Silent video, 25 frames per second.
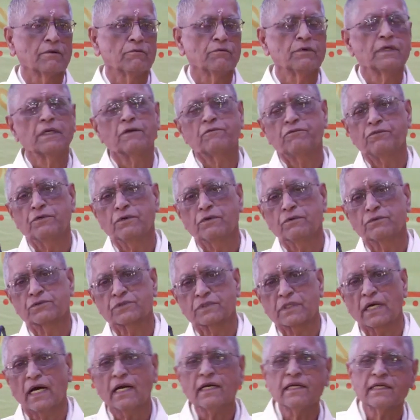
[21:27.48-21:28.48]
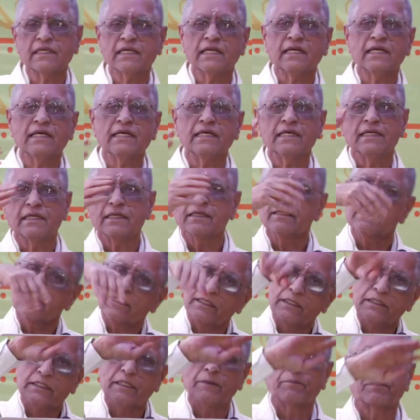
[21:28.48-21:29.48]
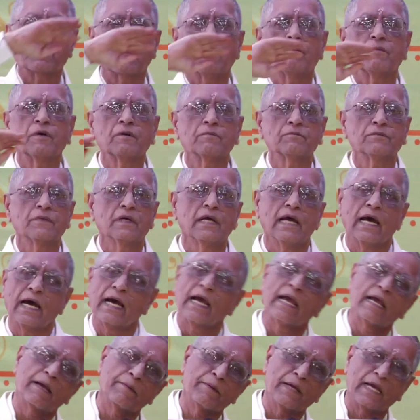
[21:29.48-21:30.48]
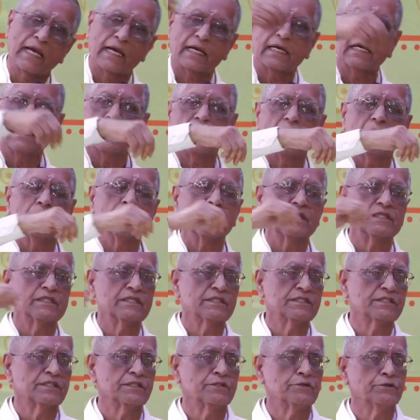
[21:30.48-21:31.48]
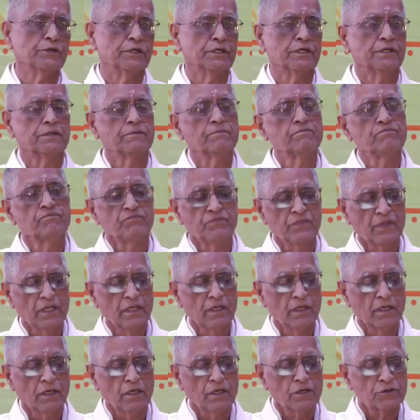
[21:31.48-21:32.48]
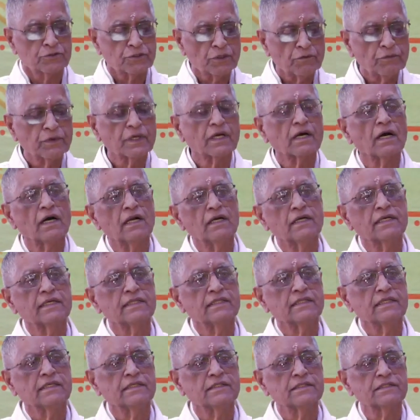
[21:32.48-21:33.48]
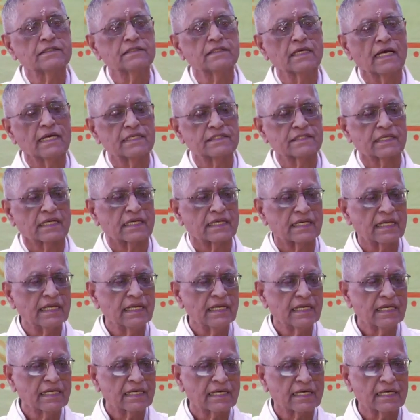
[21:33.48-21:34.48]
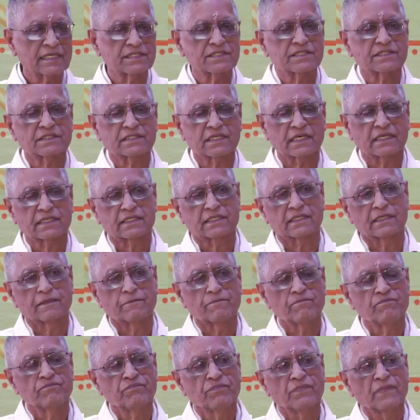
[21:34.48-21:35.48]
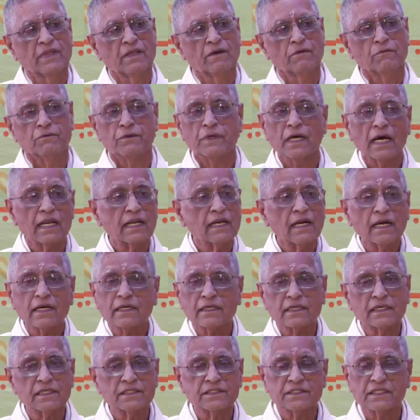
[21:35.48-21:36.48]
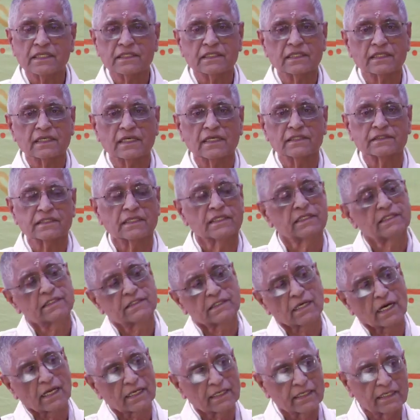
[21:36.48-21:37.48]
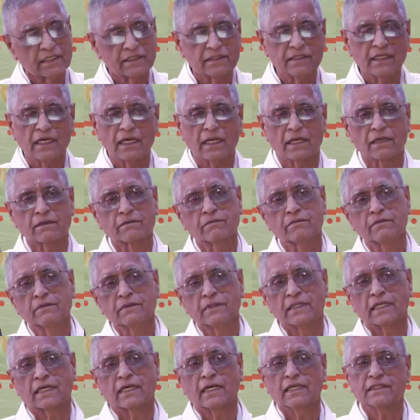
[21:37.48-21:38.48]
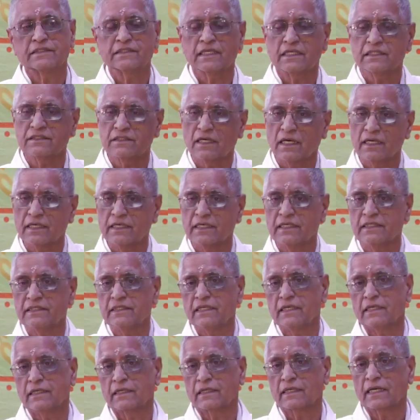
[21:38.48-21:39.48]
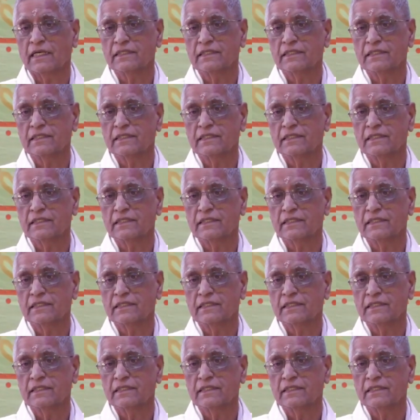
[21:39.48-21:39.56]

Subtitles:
If you start rewriting, the problem again emerges into it. So we call this as a reconstructing. We are not constructing culture, it is already there. The culture is already there.